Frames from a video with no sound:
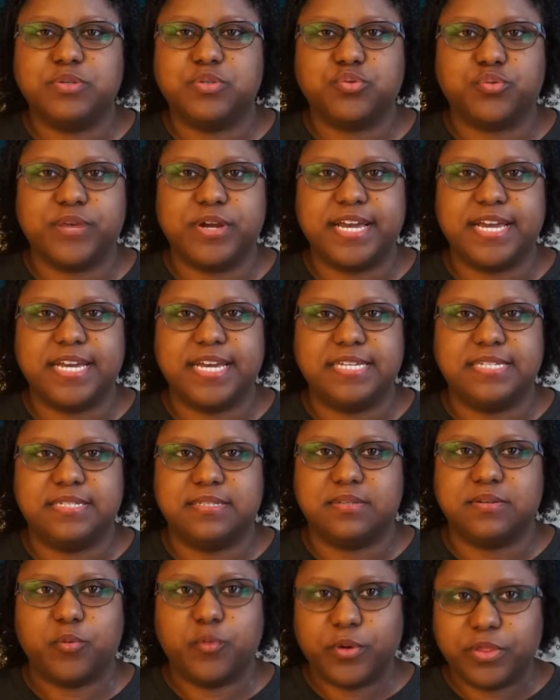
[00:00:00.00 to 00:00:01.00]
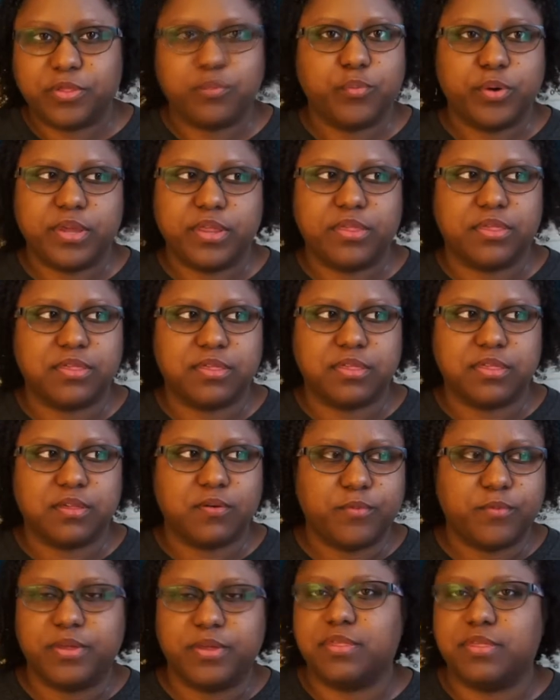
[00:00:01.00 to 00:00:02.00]
I was raised with
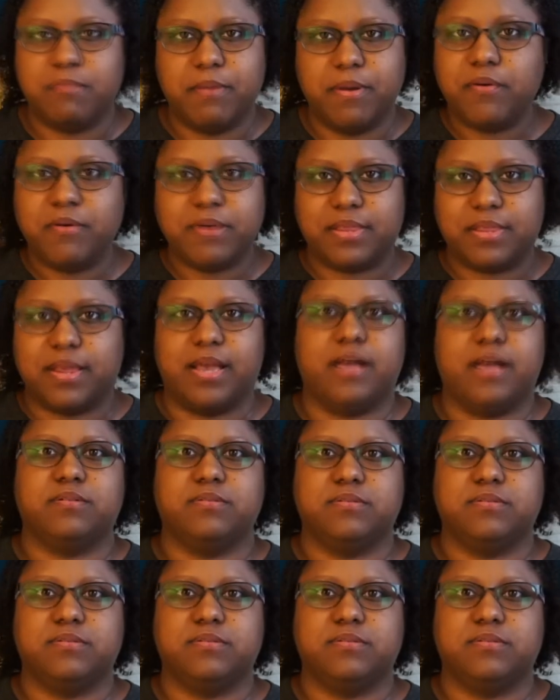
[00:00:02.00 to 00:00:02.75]
milk in the